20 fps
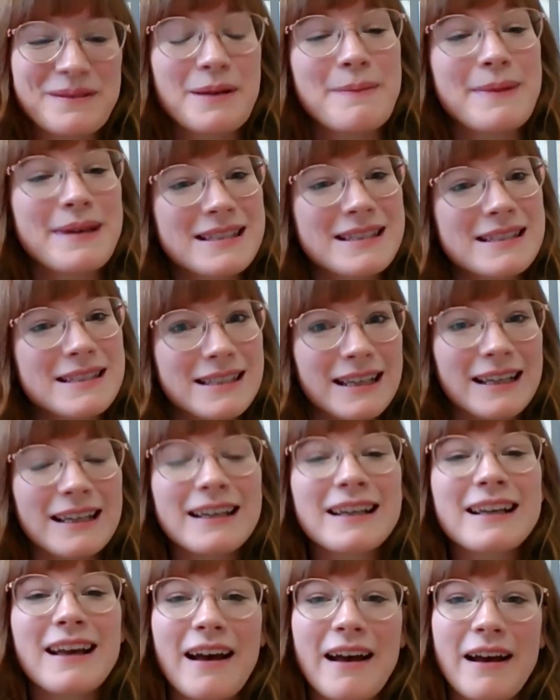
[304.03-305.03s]

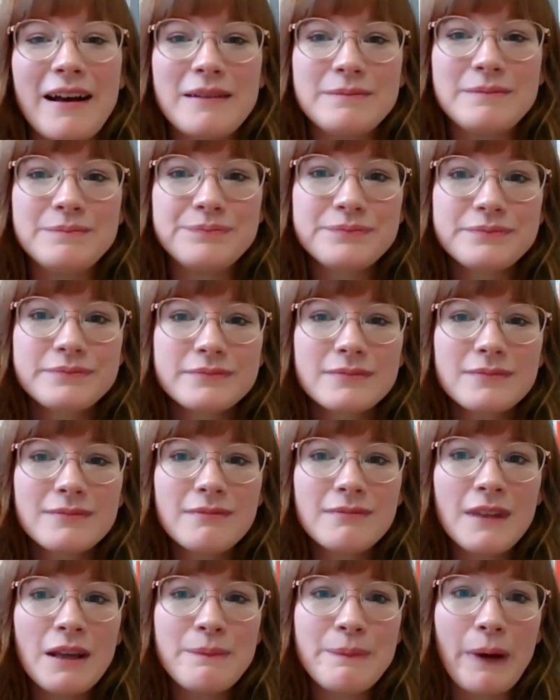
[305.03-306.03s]
optimistic.
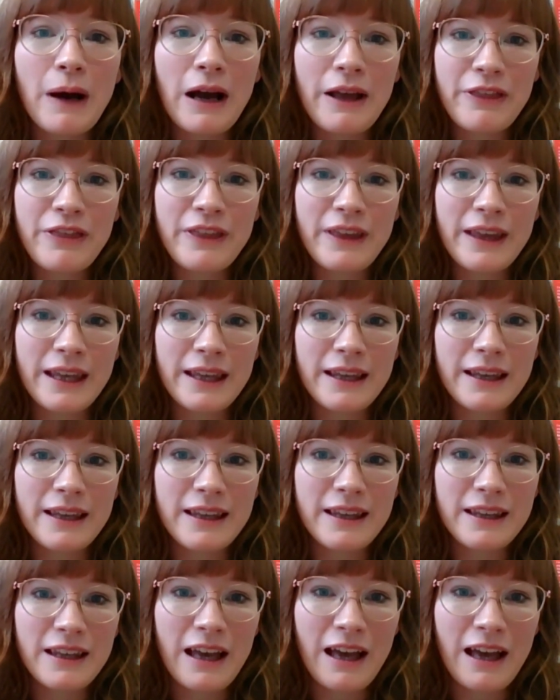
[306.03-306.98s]
But I think